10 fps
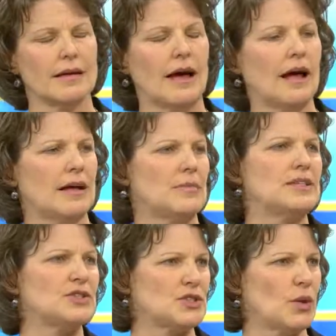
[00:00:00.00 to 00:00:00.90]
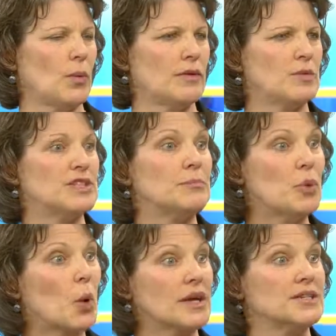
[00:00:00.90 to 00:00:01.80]
And so it was
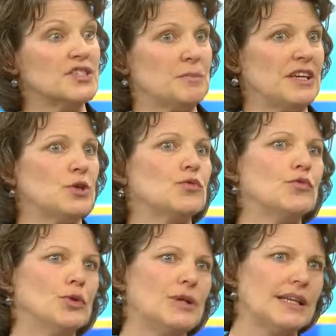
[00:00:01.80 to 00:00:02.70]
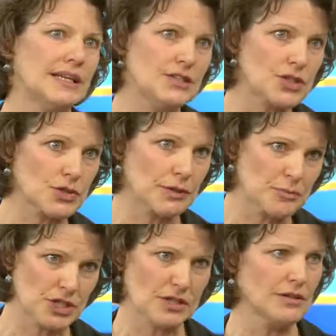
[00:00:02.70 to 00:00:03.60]
important to me to root it in
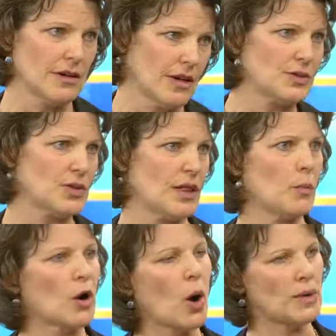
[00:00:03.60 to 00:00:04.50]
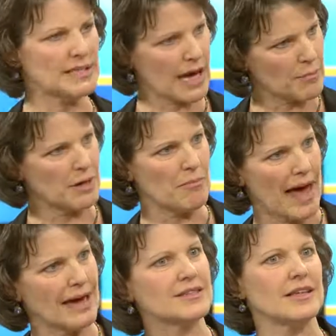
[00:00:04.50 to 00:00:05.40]
scripture so that we're always coming
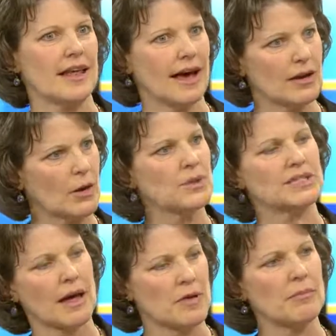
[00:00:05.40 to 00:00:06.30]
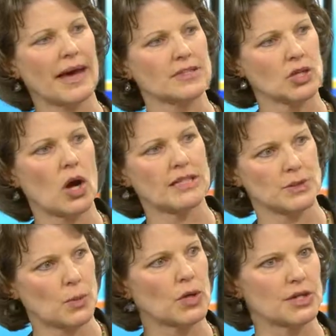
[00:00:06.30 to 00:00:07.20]
back to that, always coming back to
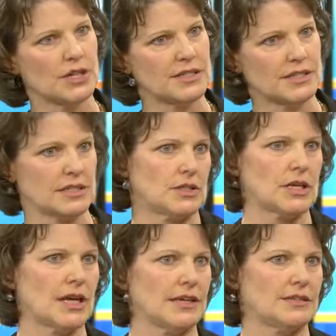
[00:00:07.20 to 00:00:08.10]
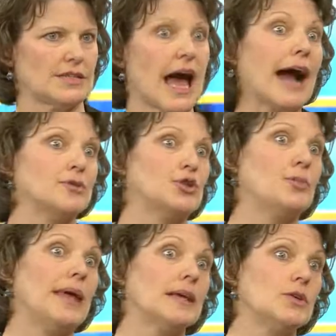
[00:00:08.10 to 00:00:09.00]
God's word, because it's the how-to
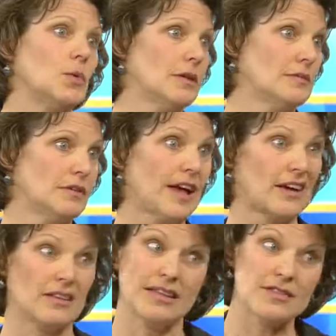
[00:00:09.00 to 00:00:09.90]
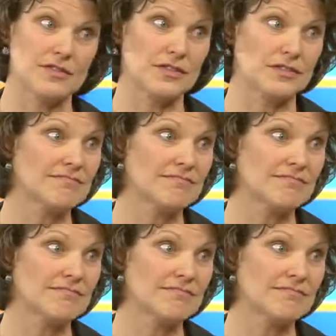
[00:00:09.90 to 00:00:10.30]
manual of how to live.